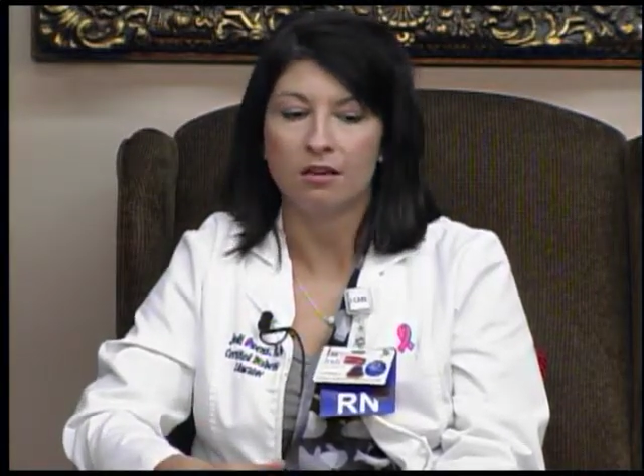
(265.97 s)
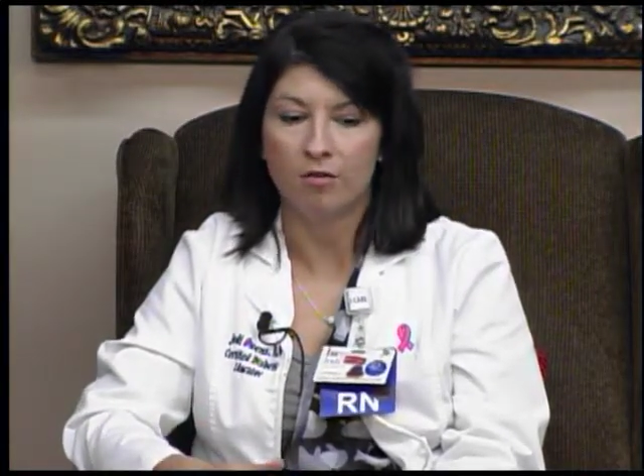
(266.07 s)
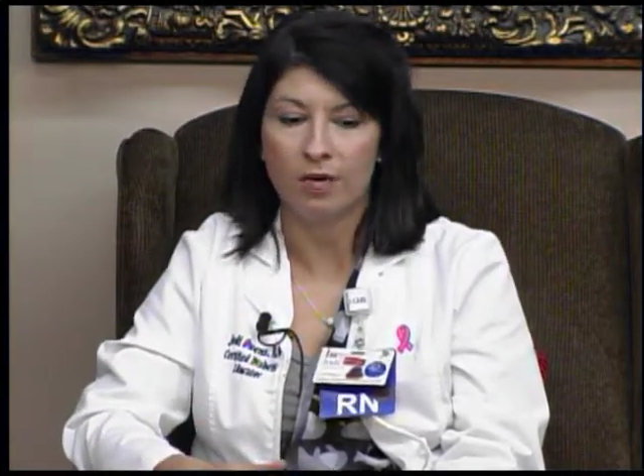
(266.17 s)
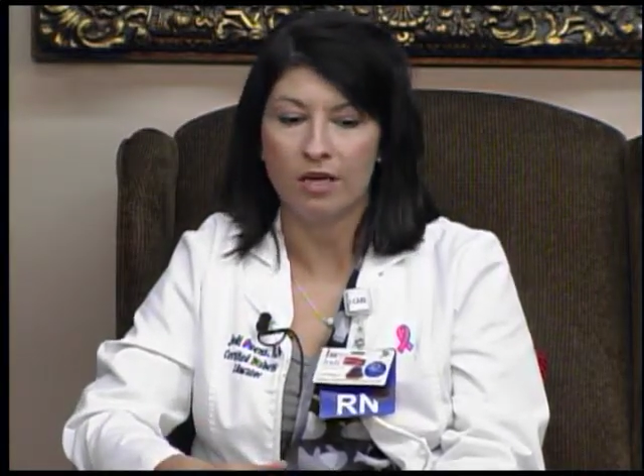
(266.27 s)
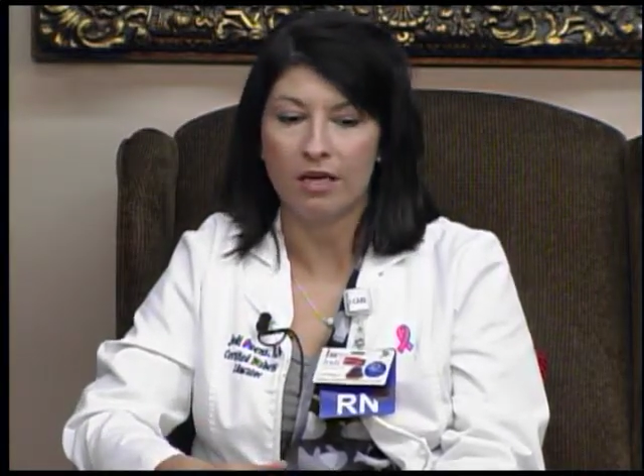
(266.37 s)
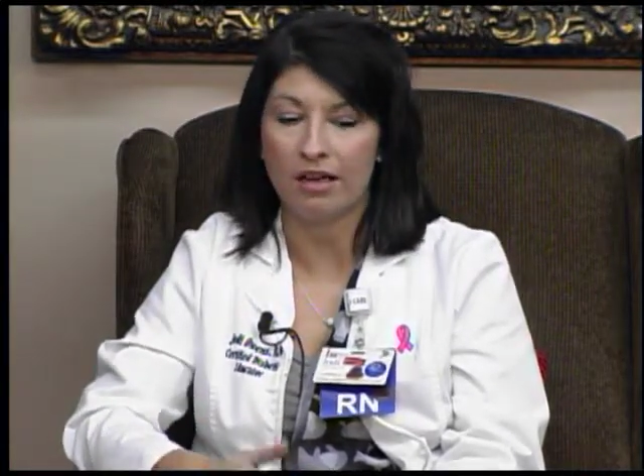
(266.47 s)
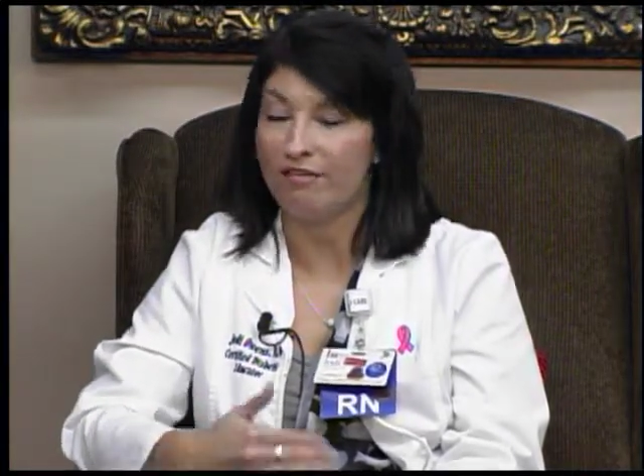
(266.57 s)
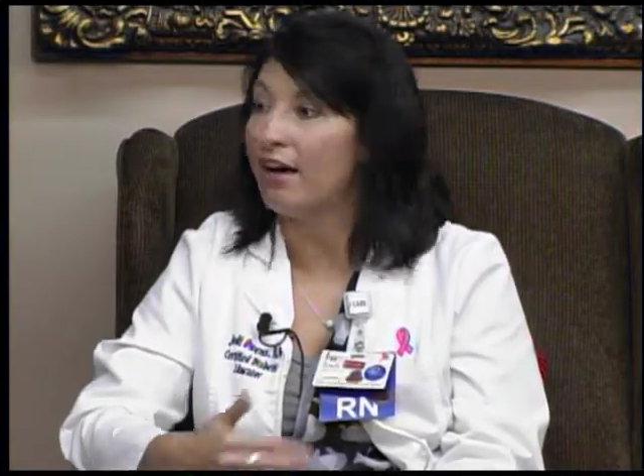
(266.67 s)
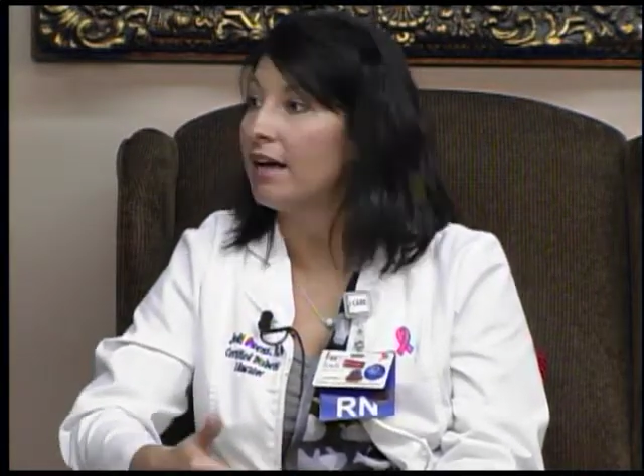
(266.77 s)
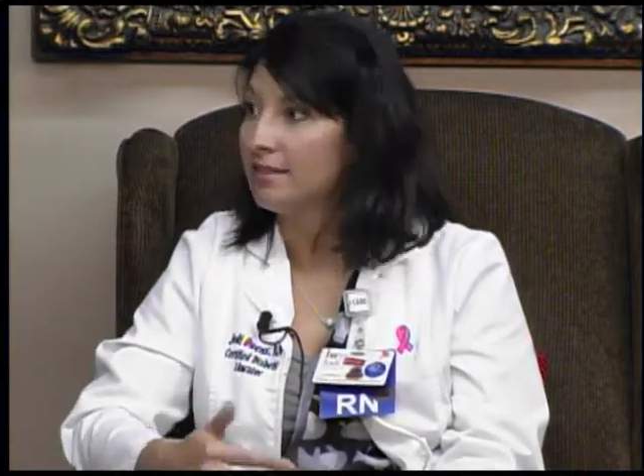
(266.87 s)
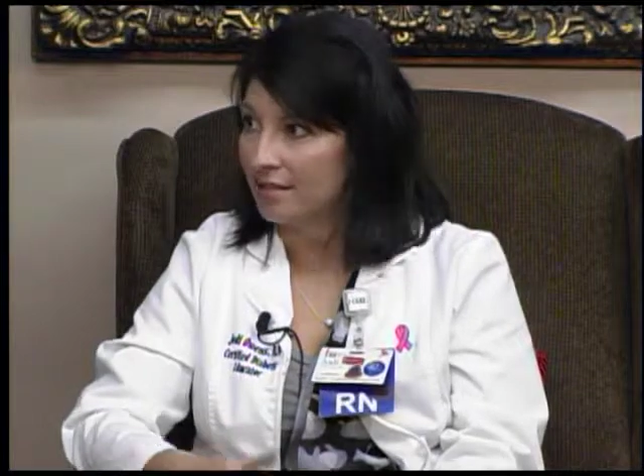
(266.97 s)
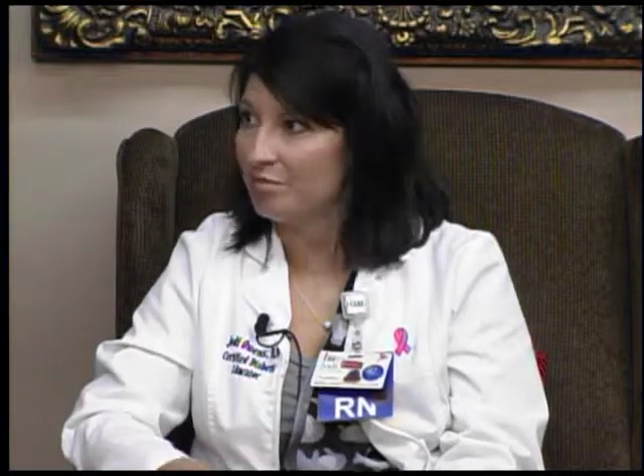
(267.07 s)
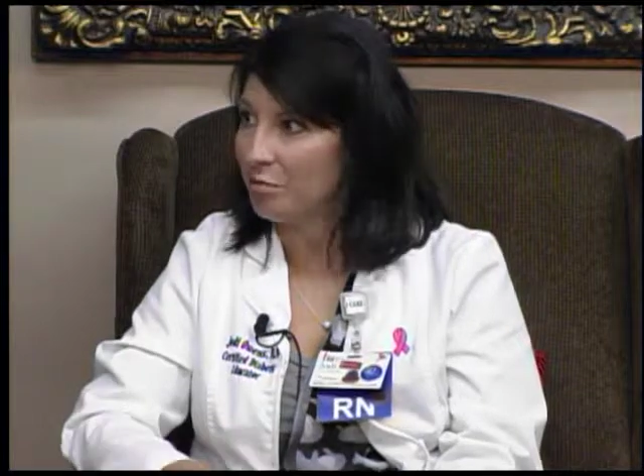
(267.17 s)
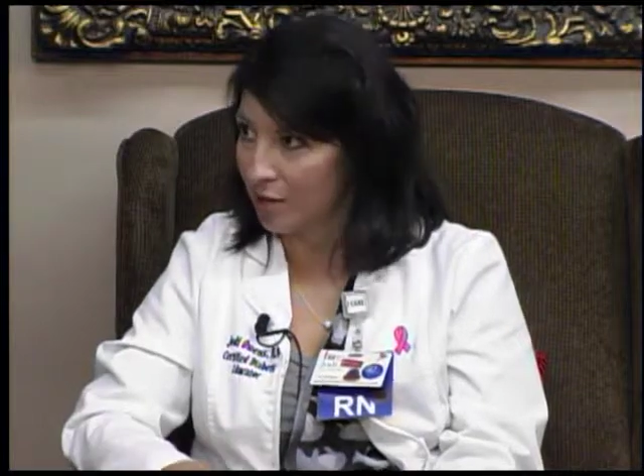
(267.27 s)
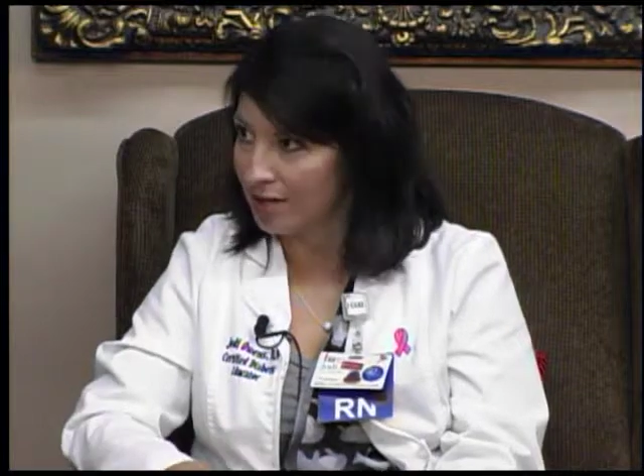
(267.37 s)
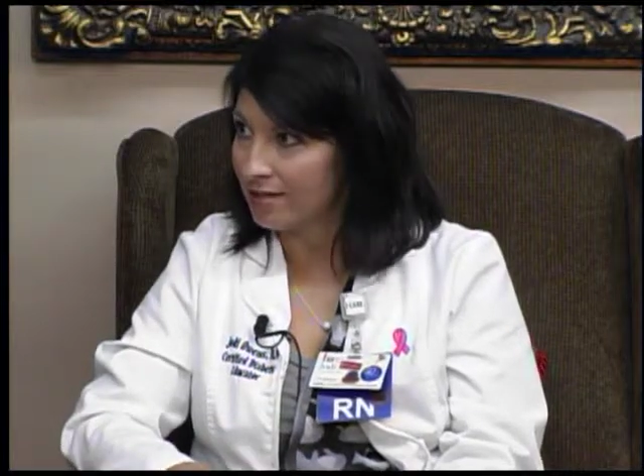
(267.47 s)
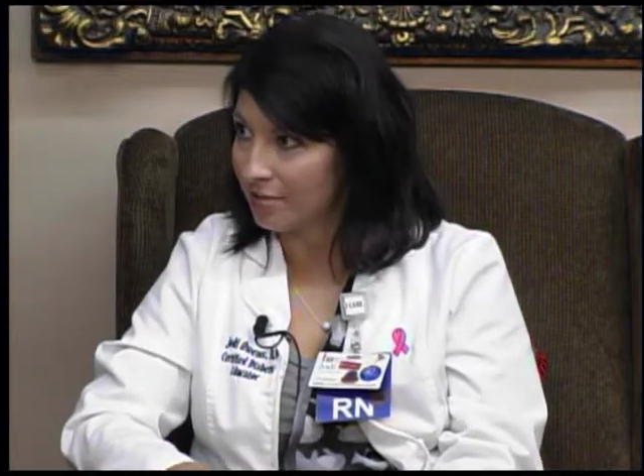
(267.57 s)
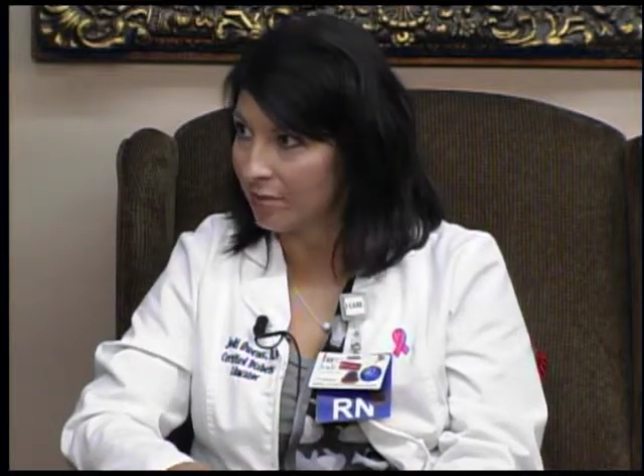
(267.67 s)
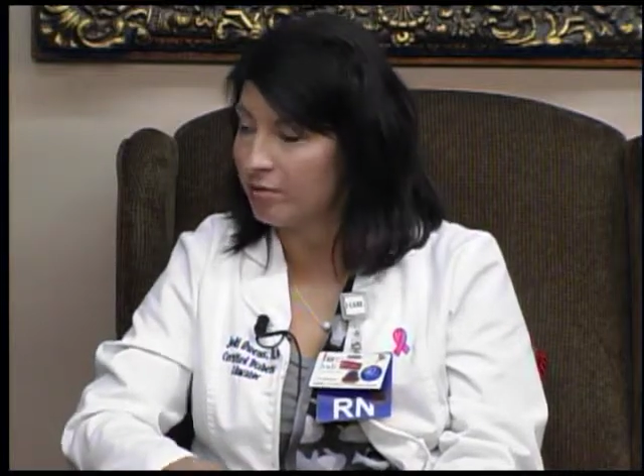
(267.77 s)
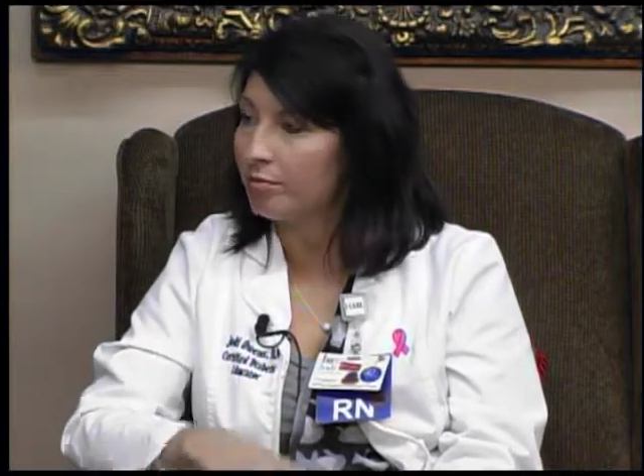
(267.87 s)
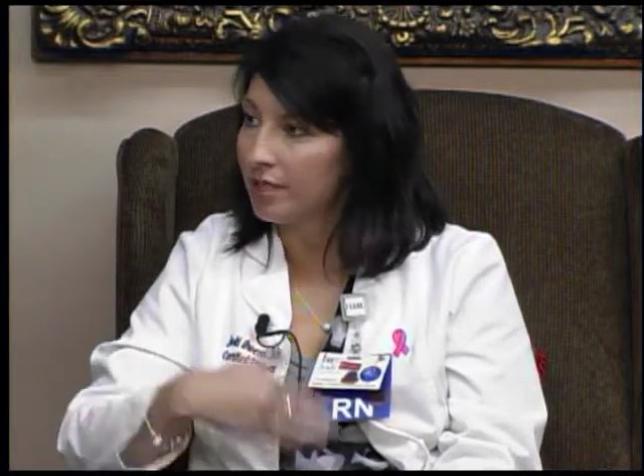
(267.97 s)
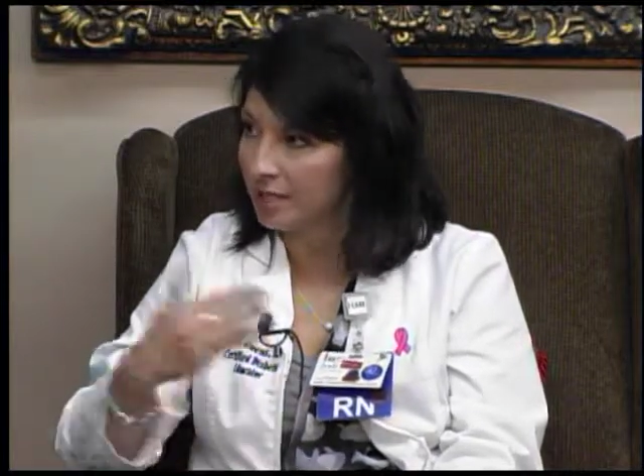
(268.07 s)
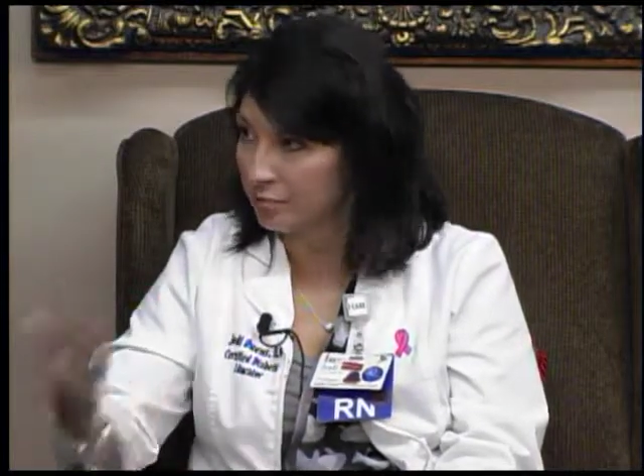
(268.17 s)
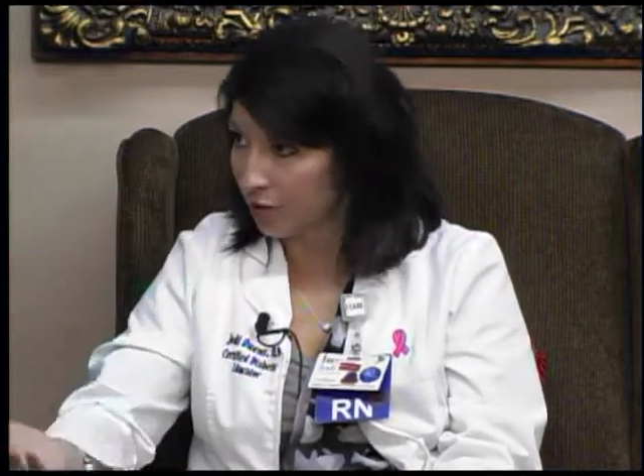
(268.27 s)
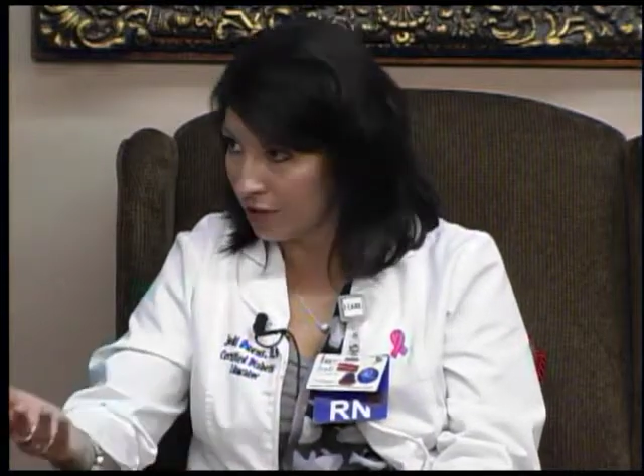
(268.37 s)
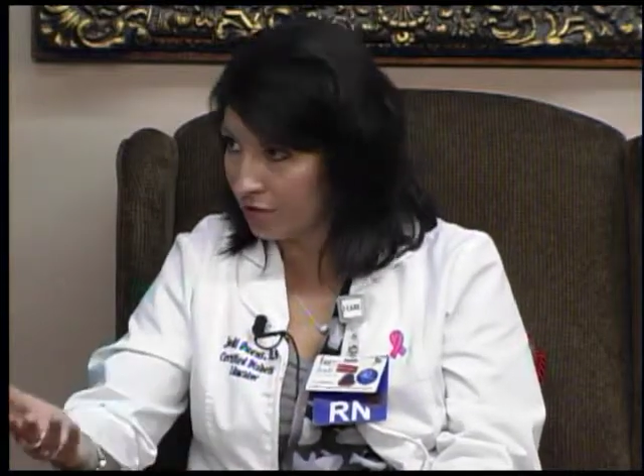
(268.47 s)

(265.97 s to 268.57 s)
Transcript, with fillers: we advise them to bring someone. Please bring mm-hmm.